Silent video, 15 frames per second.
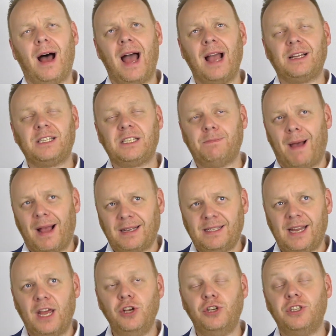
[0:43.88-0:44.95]

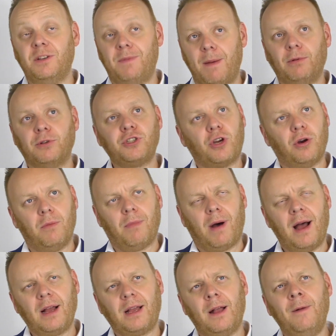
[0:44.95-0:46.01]
expectations of people to come
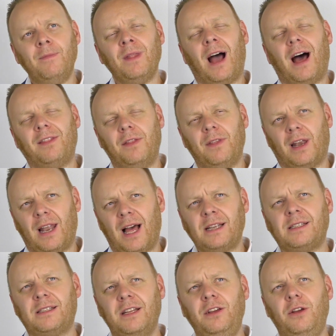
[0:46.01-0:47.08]
back. I think the
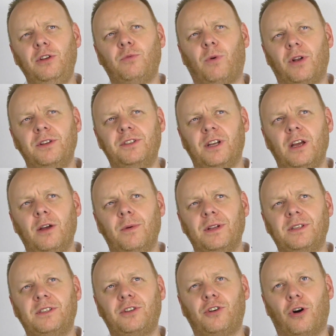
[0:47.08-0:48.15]
last thing you'd want to do
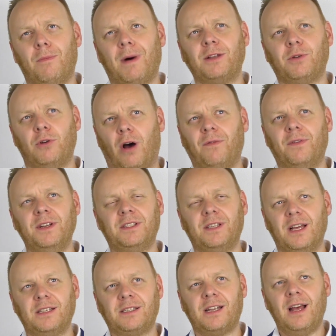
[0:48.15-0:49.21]
is to come back to an office
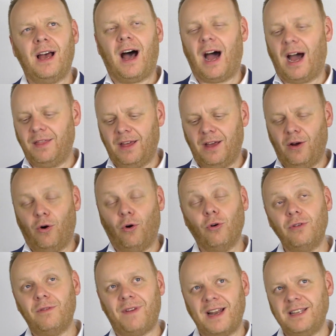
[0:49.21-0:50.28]
that that's either
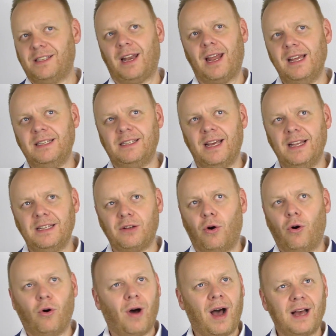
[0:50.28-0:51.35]
unventilated
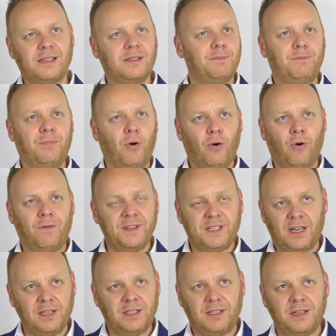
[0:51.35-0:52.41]
or has poor
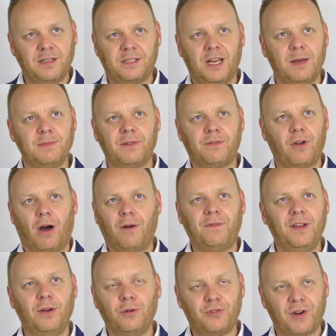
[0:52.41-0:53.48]
facilities in terms of
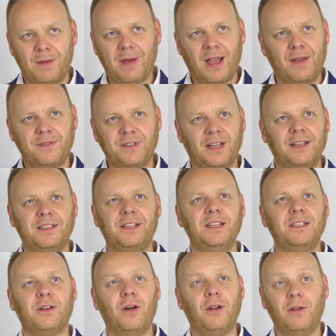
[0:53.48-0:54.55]
coffee or drink making
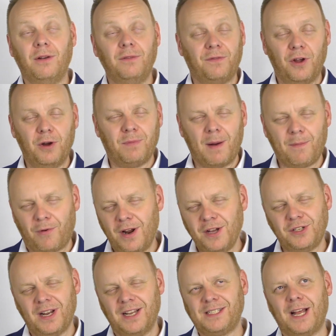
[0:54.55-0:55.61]
facilities and, and food
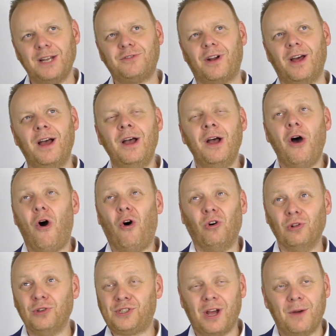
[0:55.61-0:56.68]
preparation, etc.
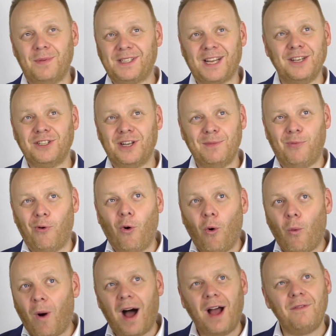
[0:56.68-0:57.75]
Also, potentially
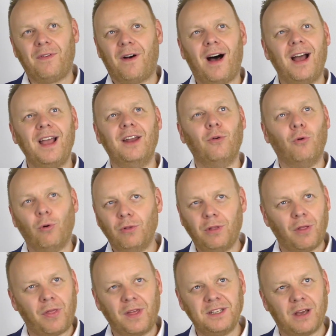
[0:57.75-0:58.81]
poor Wi Fi and all
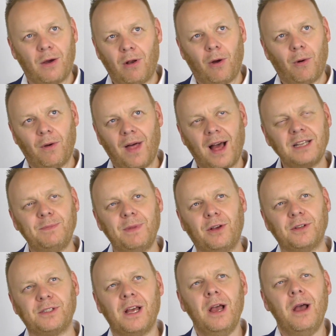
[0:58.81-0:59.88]
the other things that go along with that
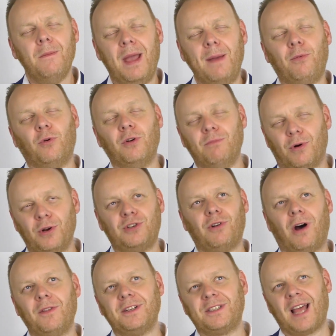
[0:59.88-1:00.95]
because people would much
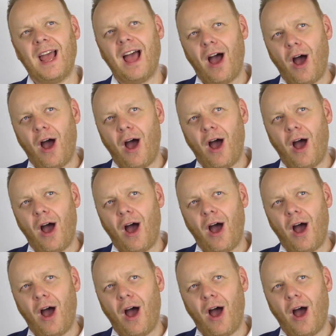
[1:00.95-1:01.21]
rather stay at